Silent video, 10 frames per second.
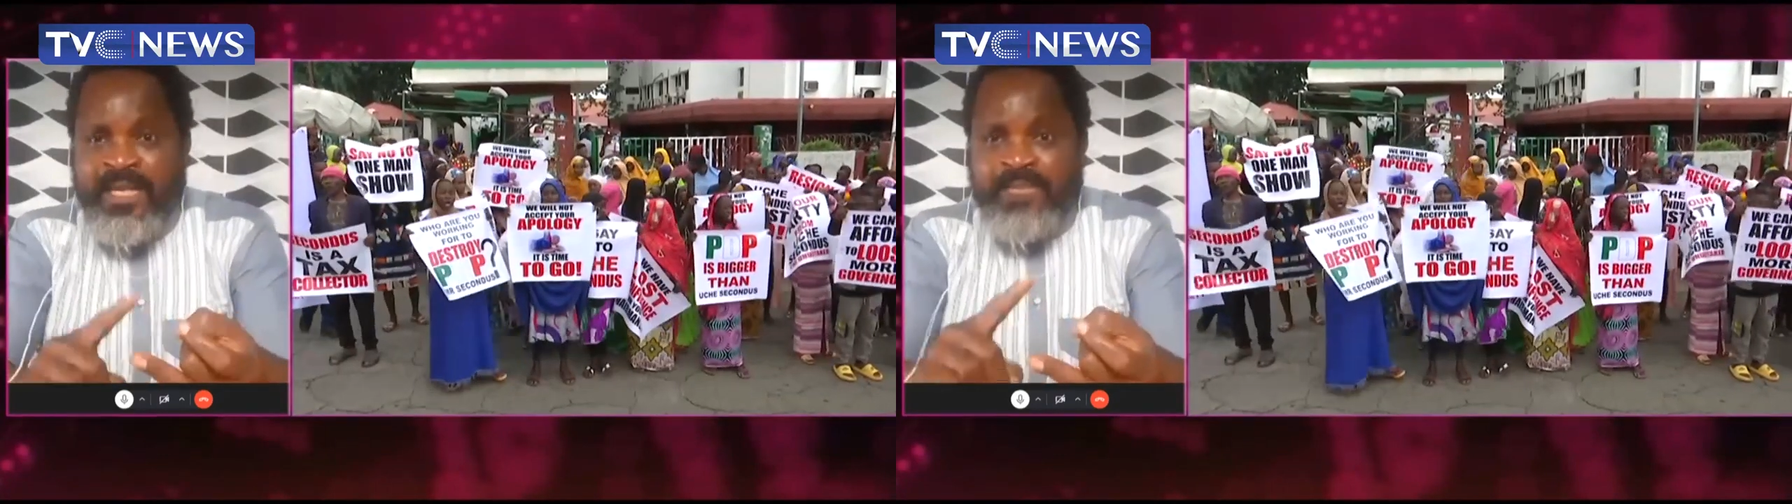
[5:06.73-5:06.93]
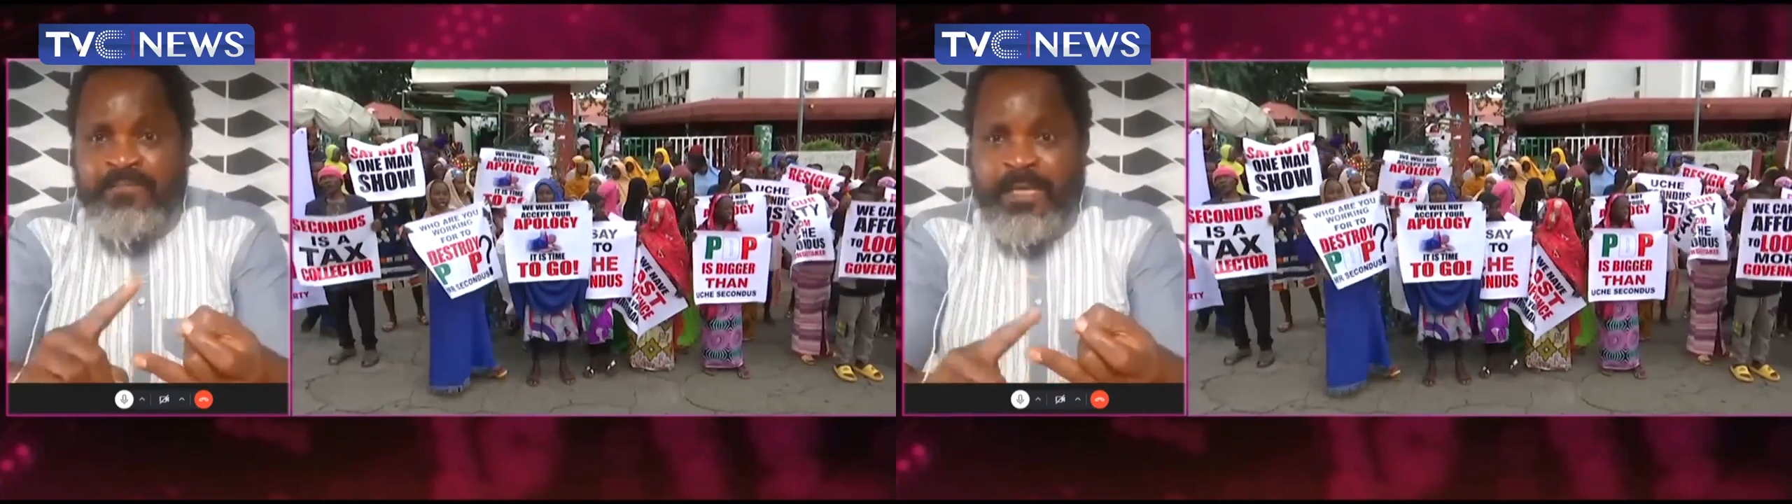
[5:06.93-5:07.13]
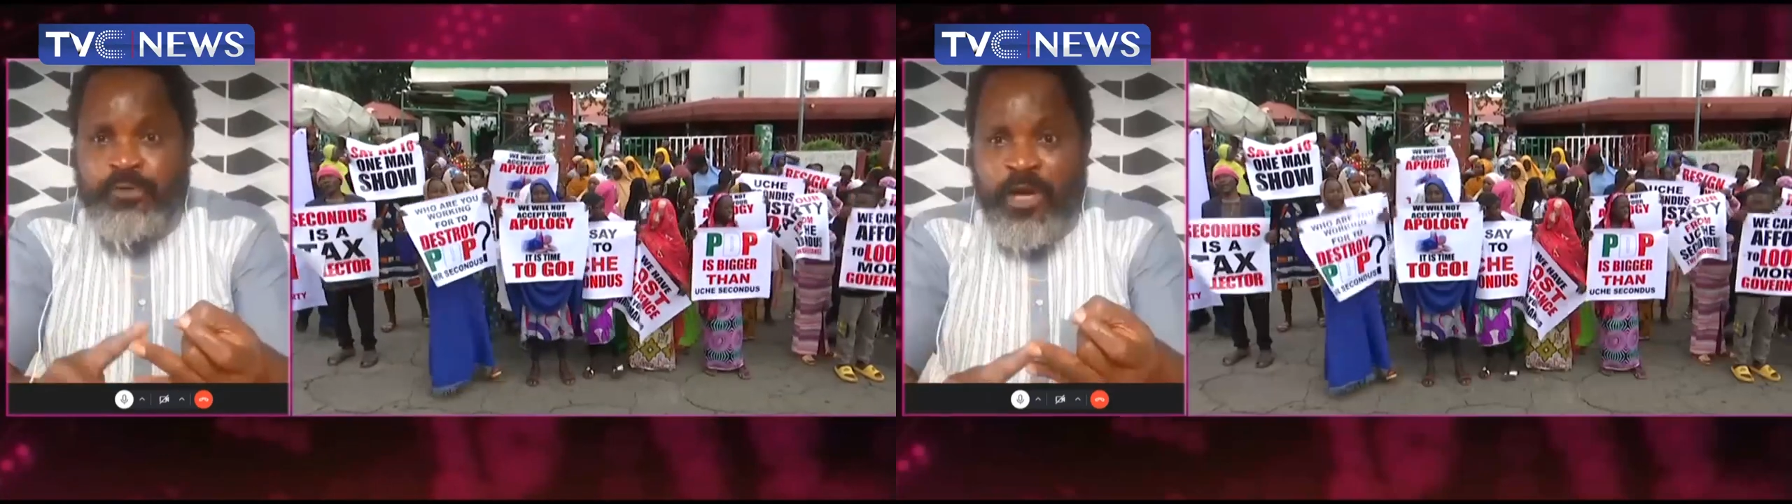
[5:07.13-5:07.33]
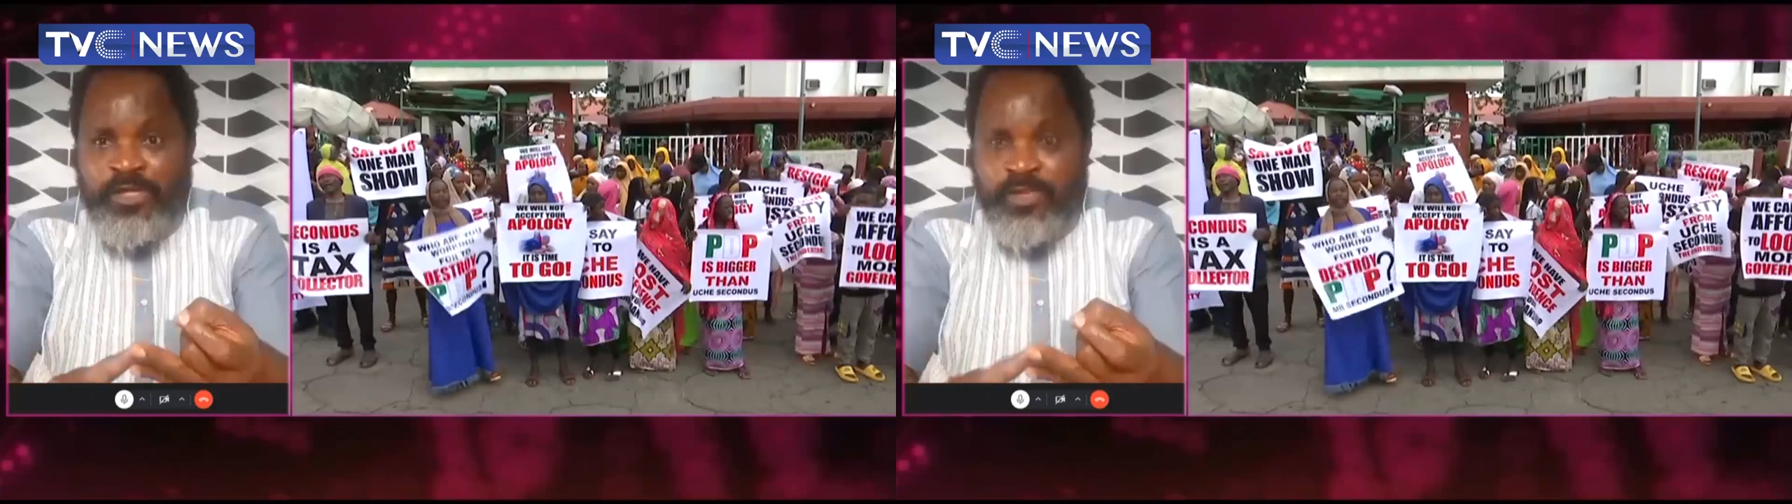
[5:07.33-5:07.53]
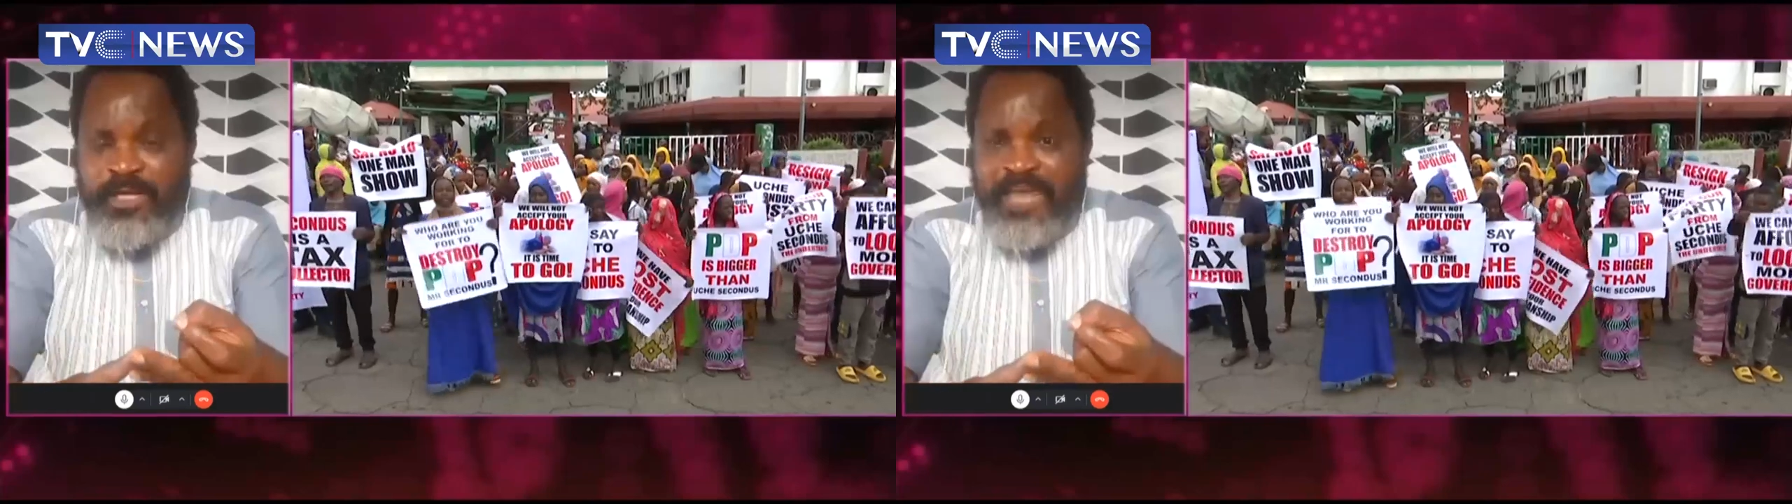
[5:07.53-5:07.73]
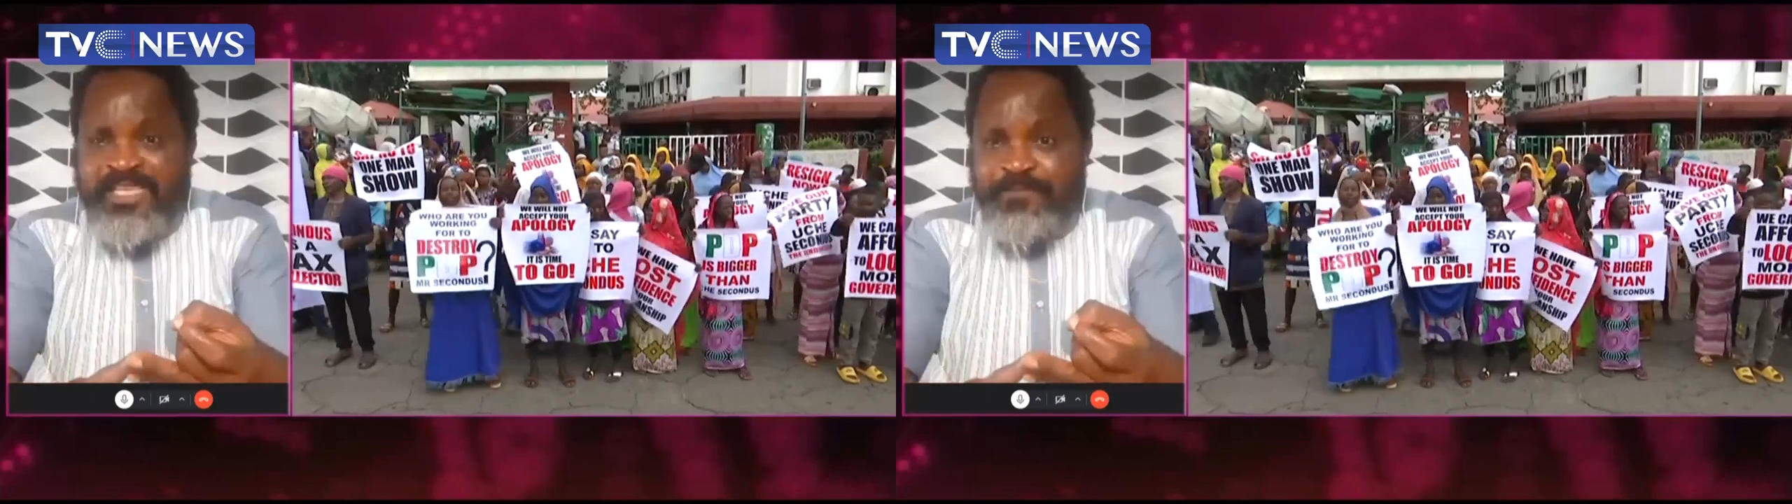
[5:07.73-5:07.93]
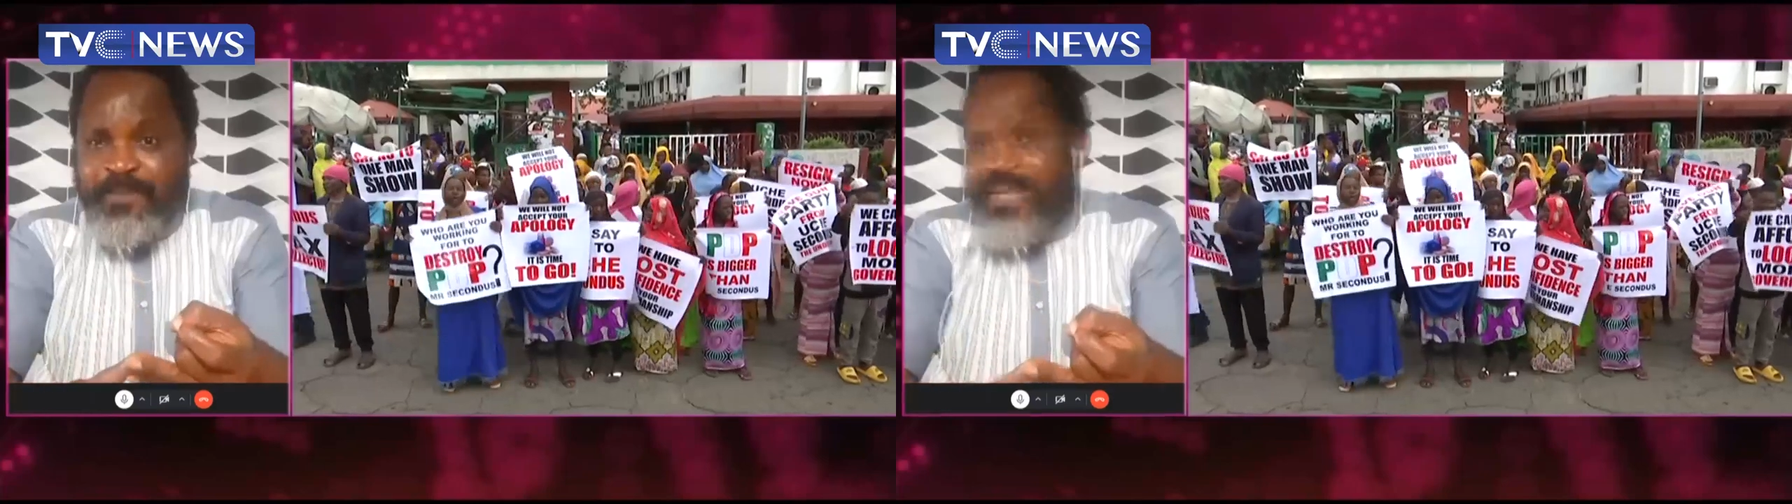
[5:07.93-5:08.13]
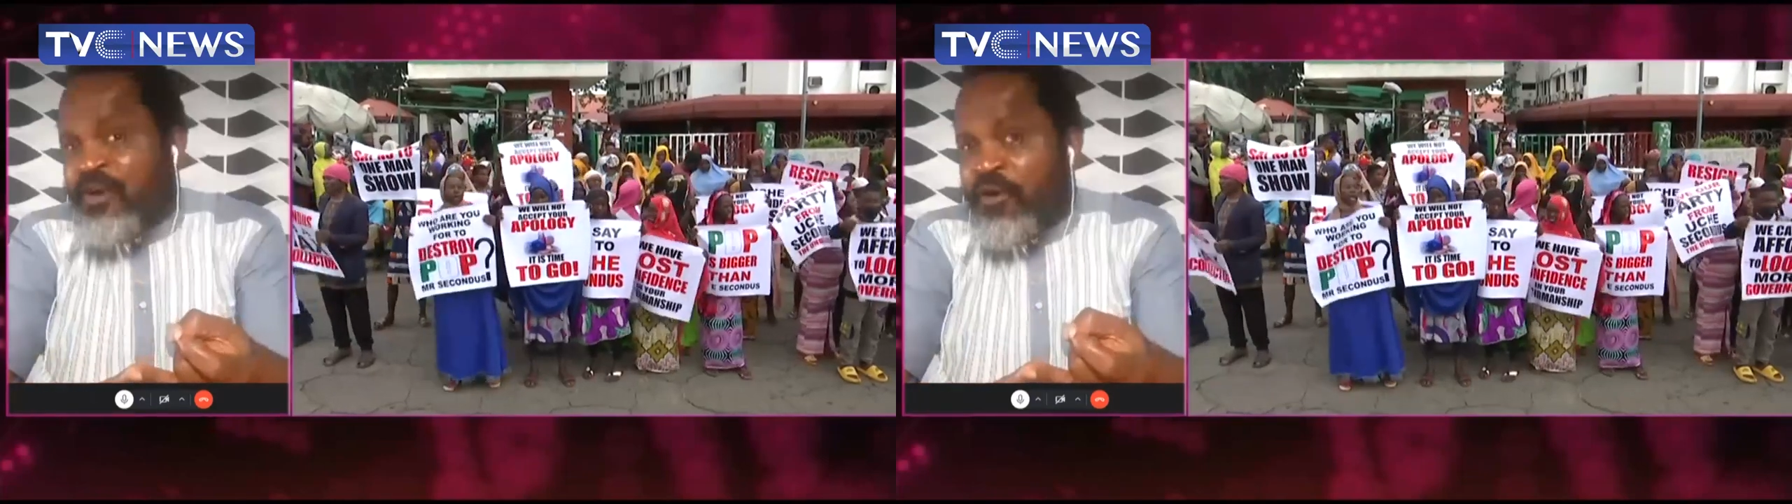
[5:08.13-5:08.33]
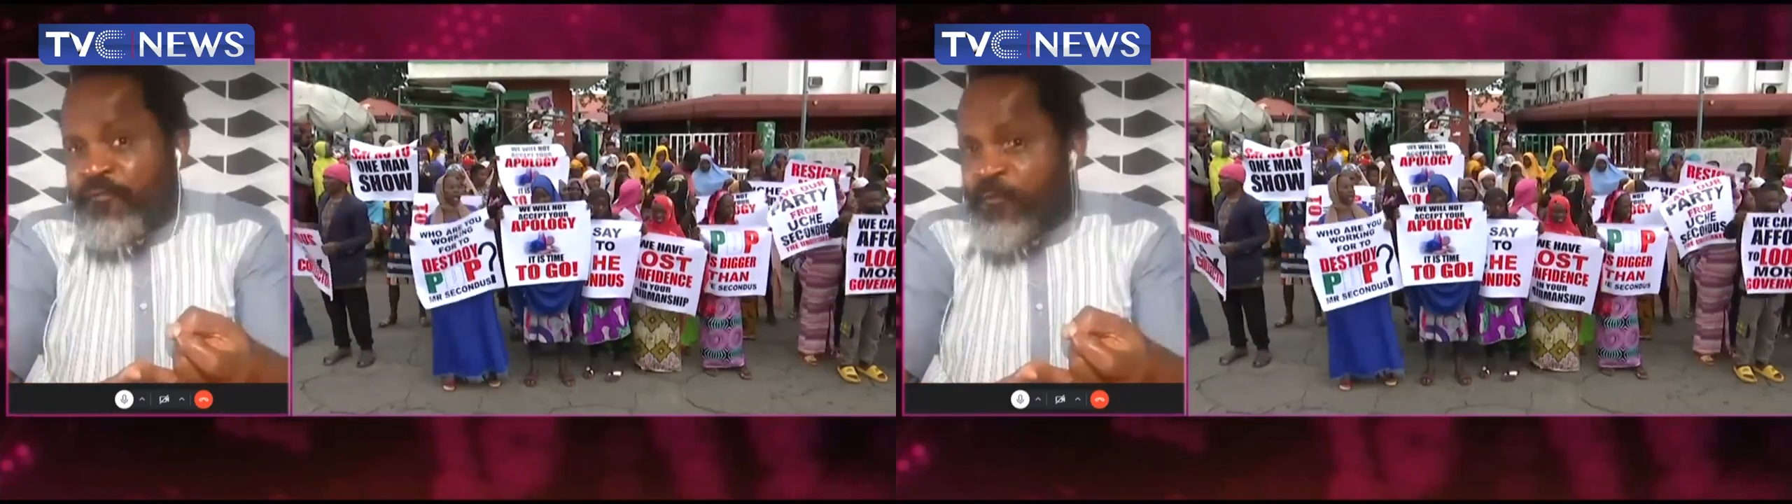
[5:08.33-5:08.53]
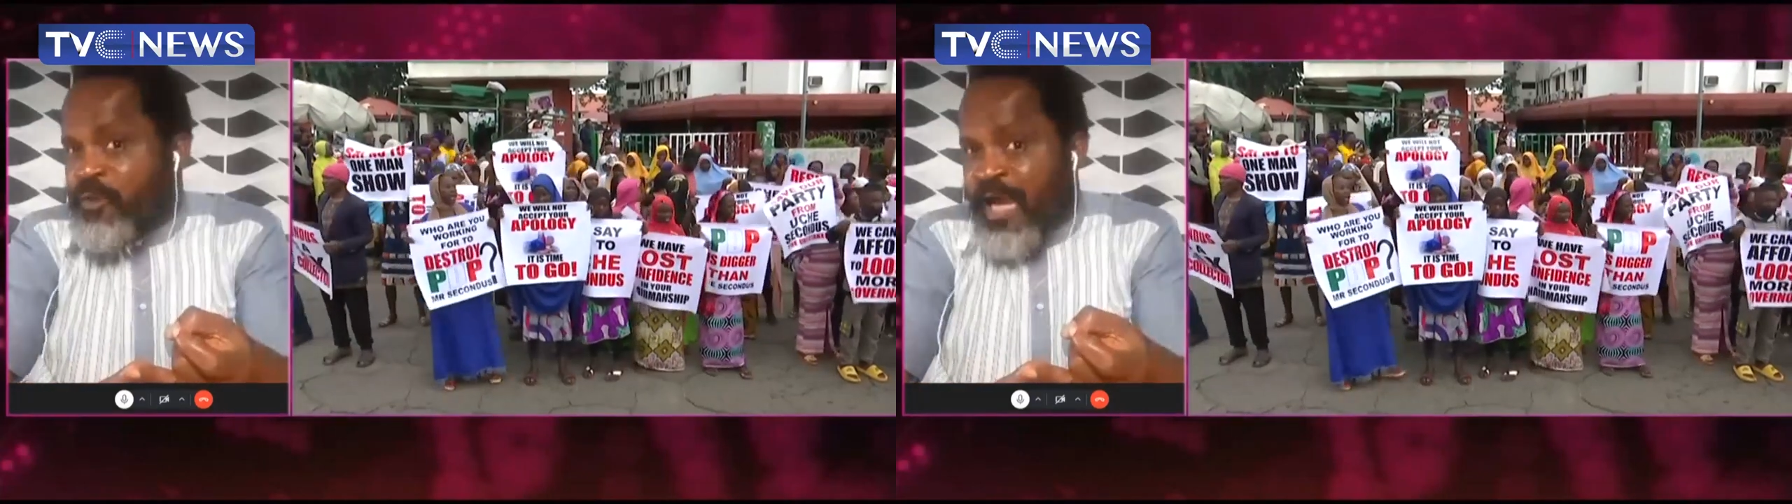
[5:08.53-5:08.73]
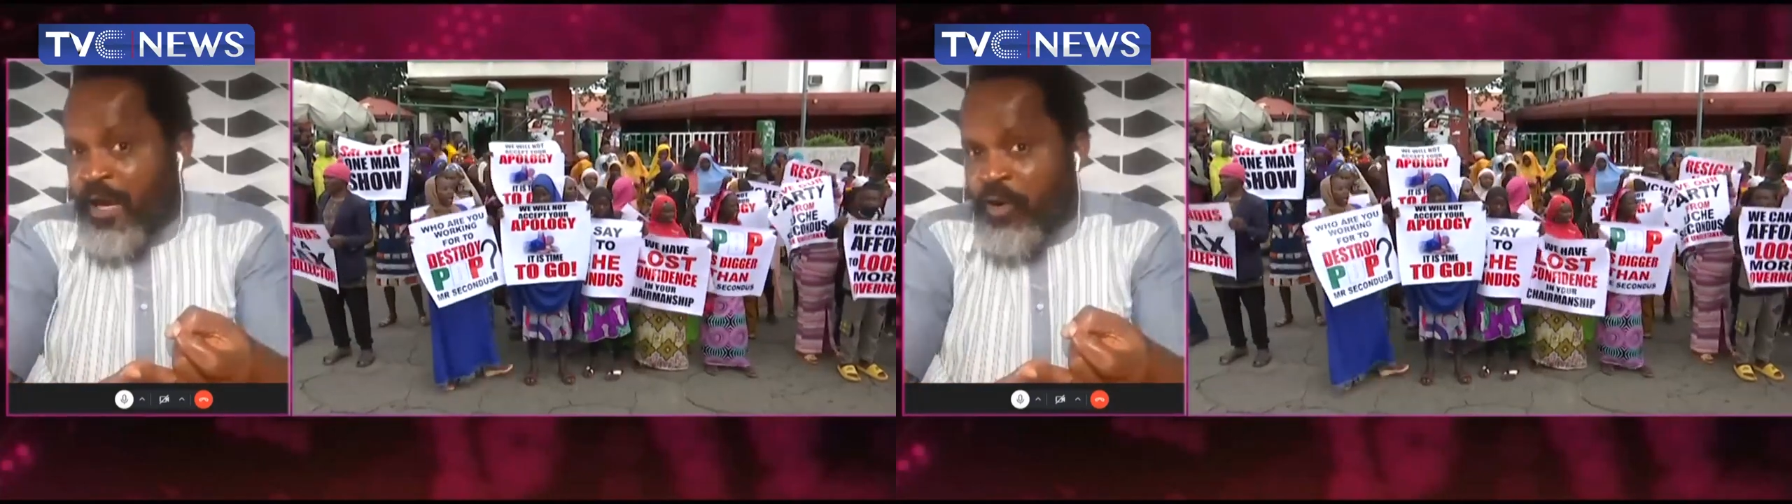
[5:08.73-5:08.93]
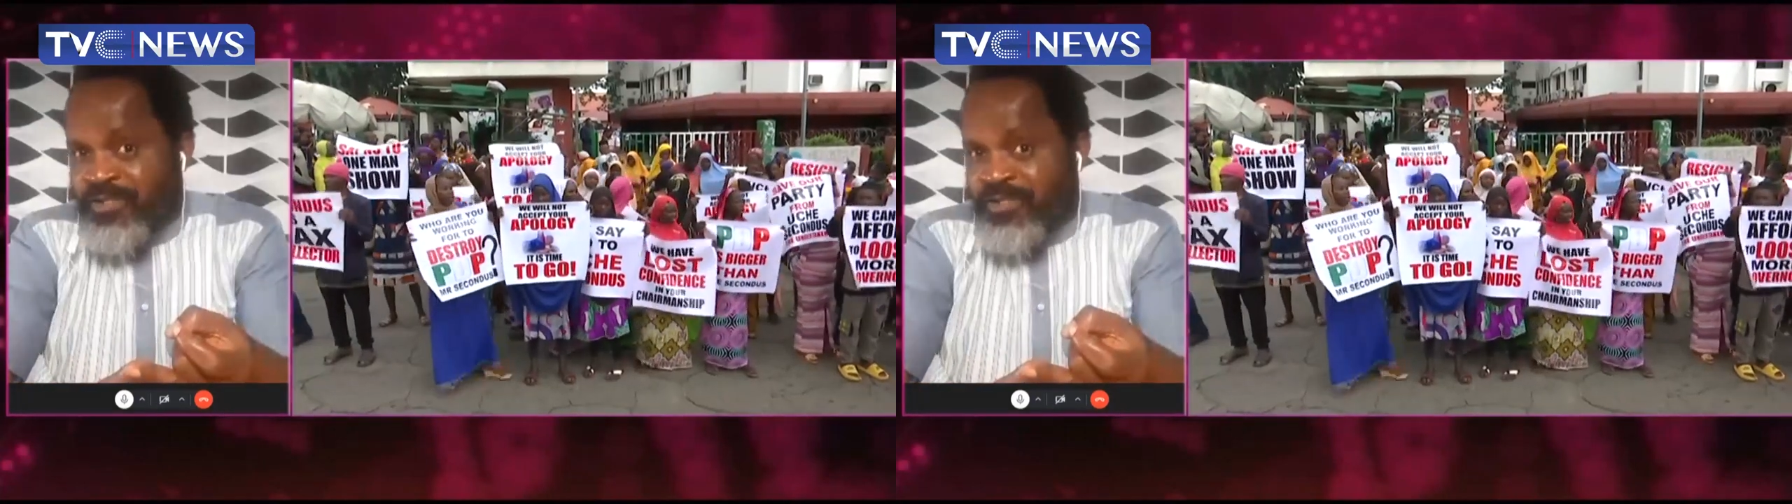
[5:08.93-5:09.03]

It's meant to ensure that this party conforms with their